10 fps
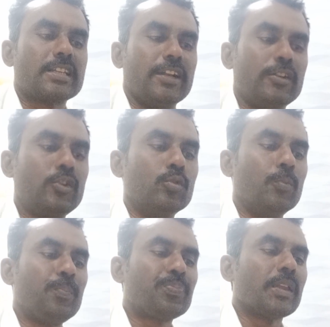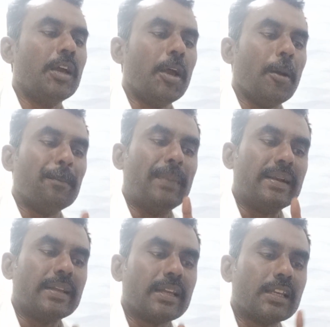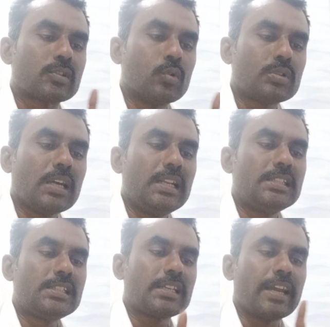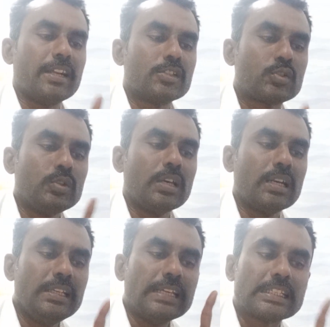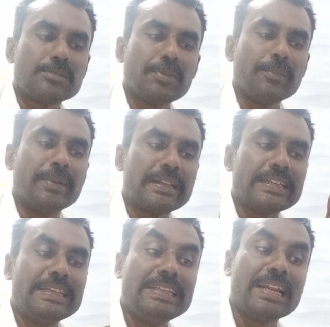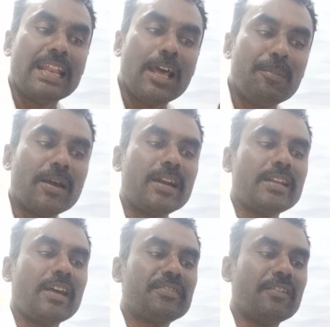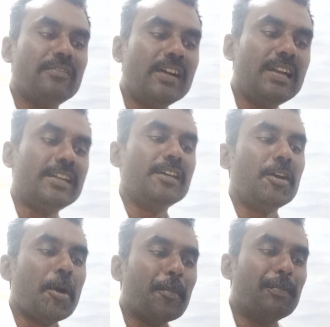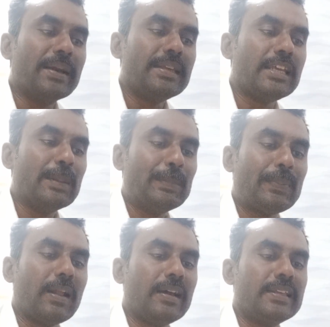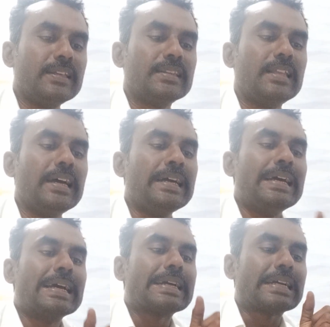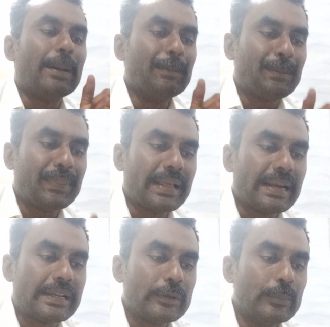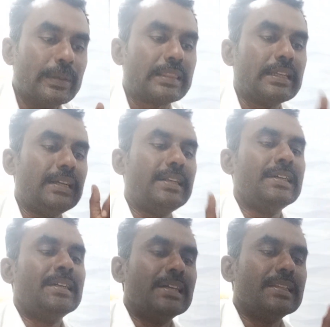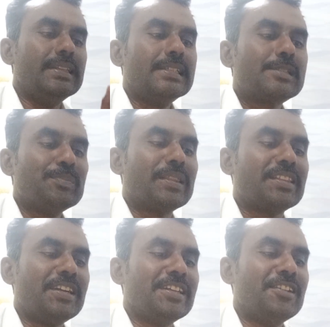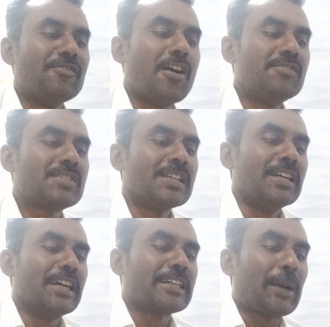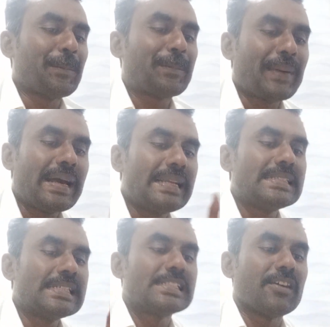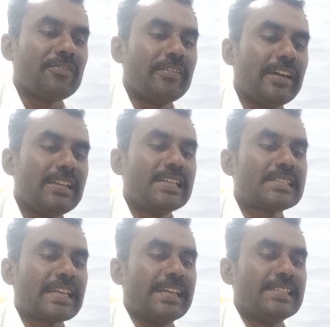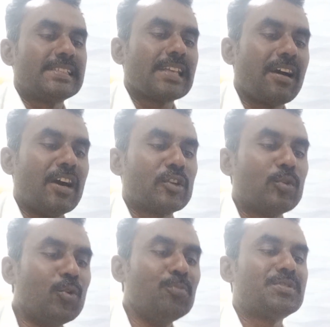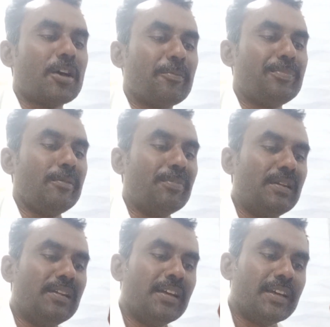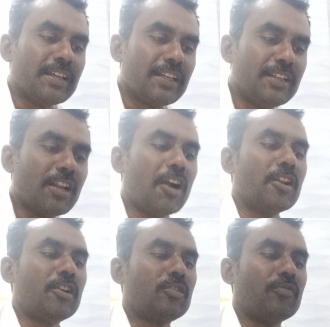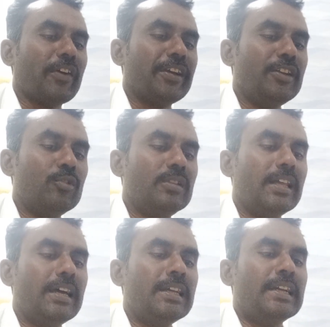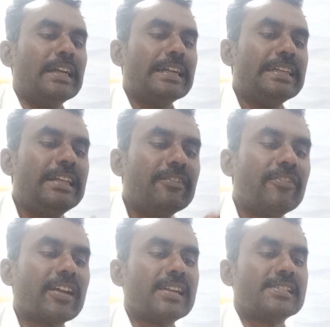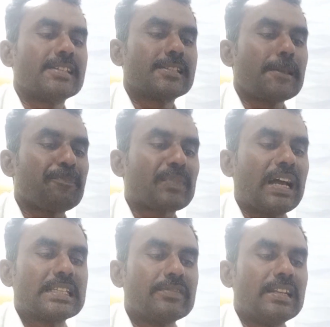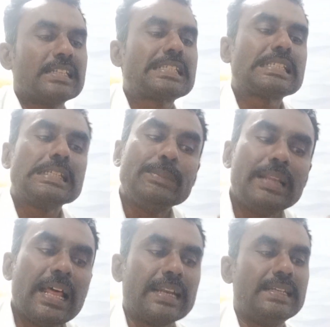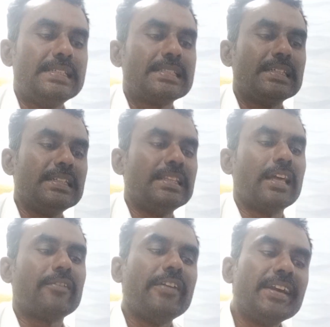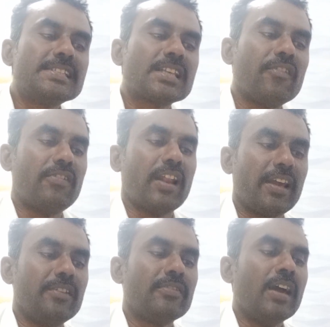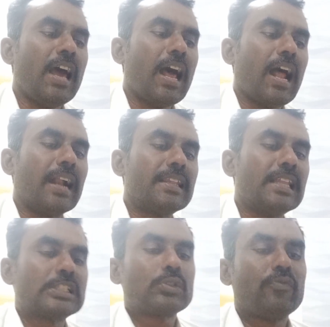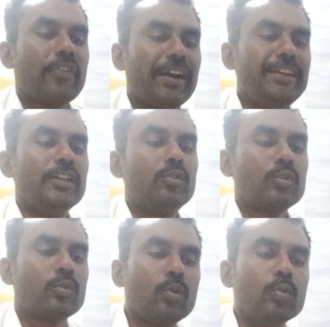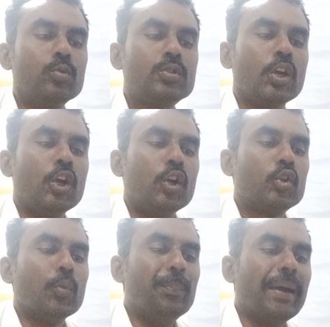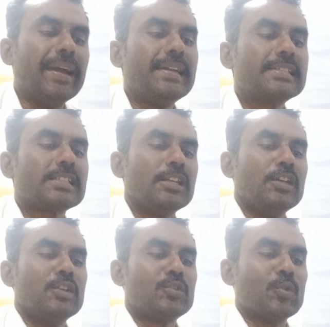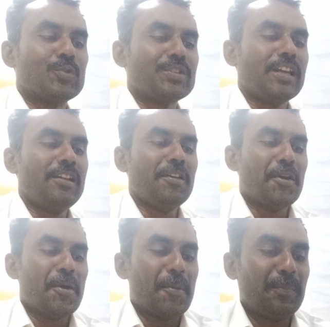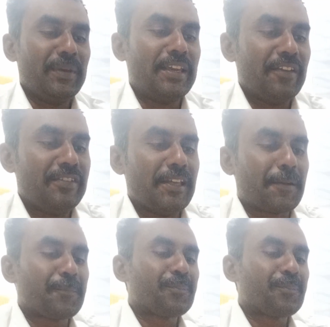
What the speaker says: can do. But a sociologist can surely experiment in the laboratory of the world by employing the comparative method. This method involves comparisons of various kinds or groups of people in order to find out the differences as well as similarities in their ways of life and thus to find out clues to man's social behavior.